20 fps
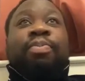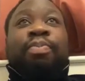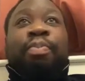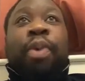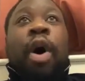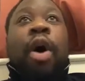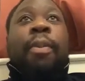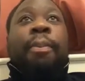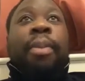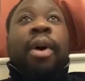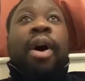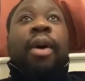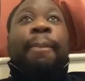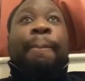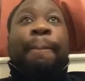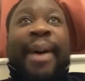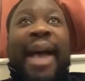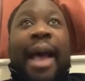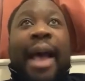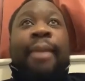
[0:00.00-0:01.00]
Pogba,
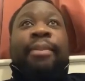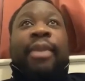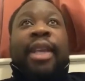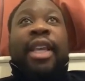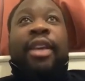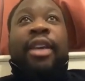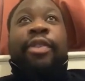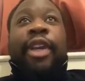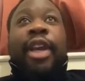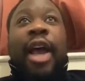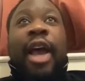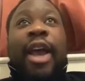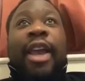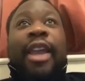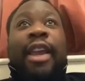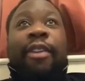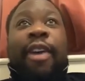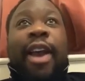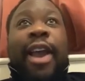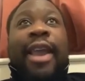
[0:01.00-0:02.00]
bam, here we are,
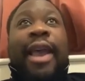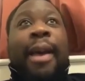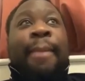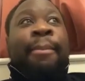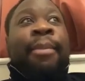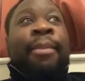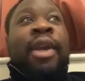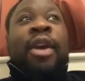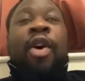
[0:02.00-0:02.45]
here I am,